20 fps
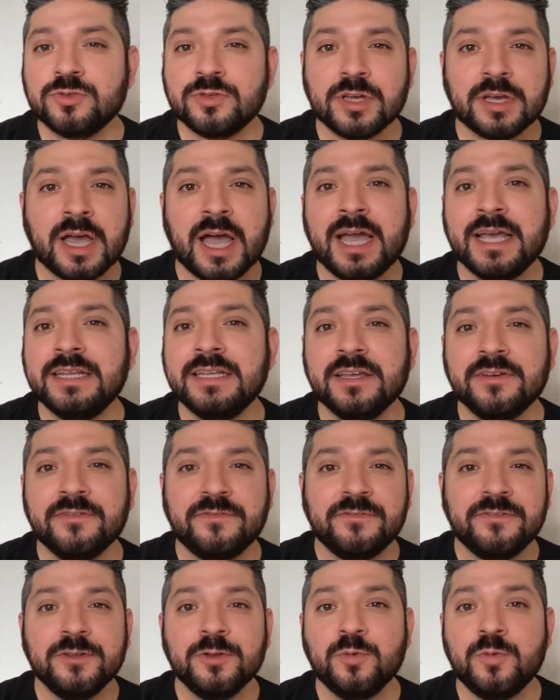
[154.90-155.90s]
the kind of
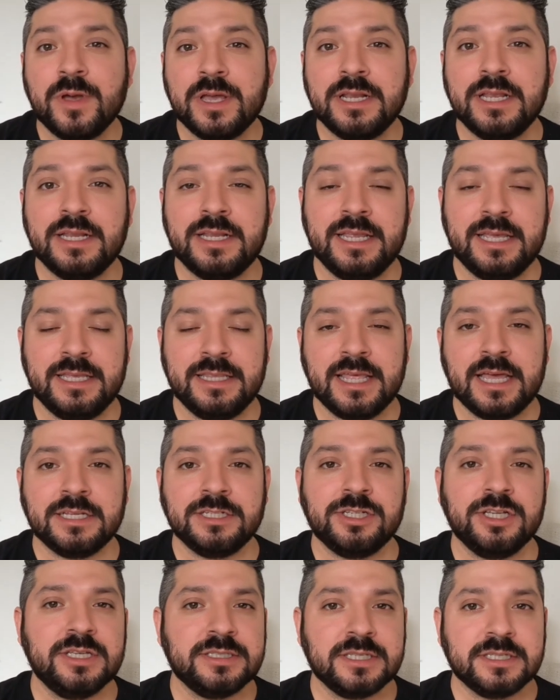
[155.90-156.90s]
fluidity
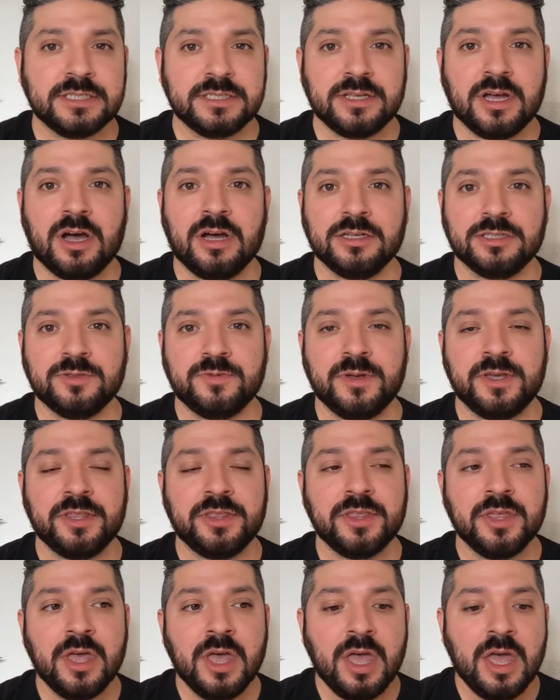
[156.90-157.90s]
that Jesus talks
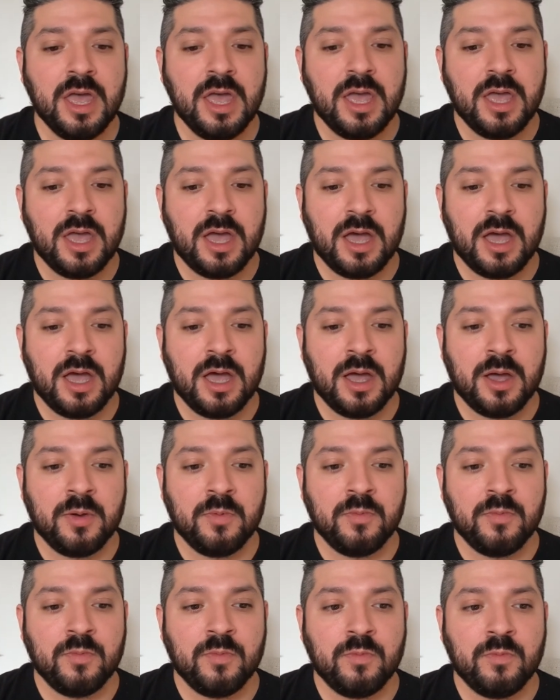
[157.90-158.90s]
with.
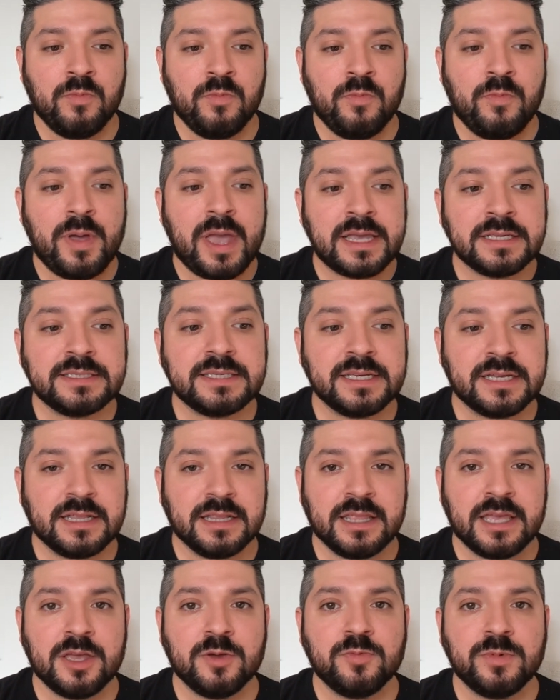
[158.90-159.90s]
Um,
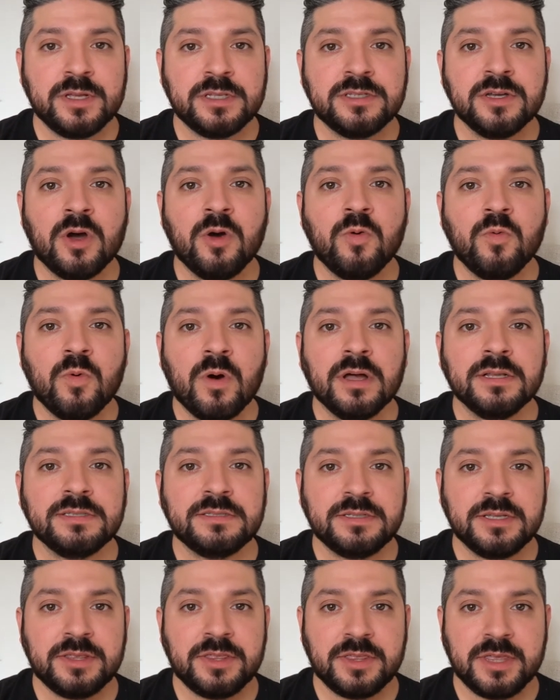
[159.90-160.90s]
basically, we don't
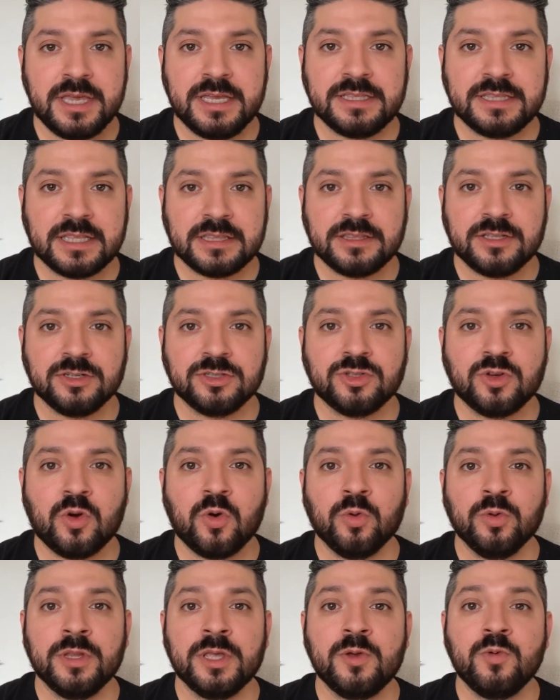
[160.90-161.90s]
want to think that there's
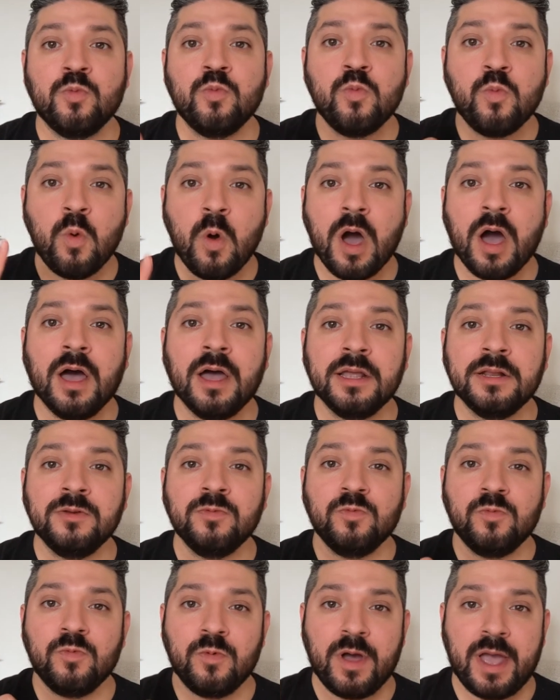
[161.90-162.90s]
only
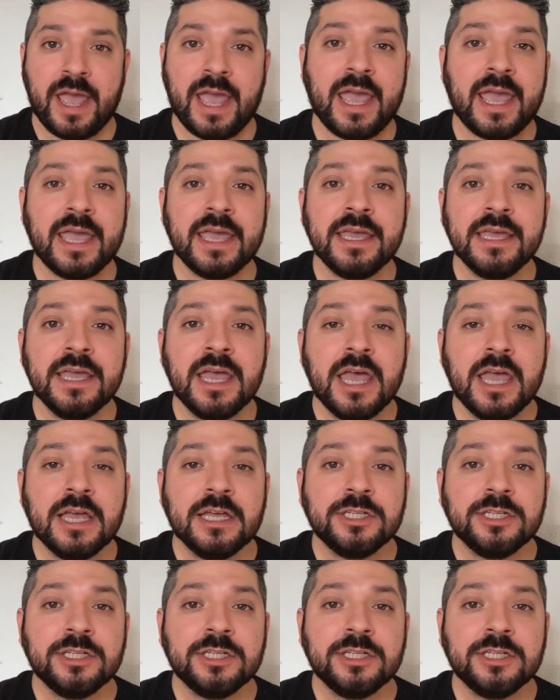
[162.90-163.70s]
one way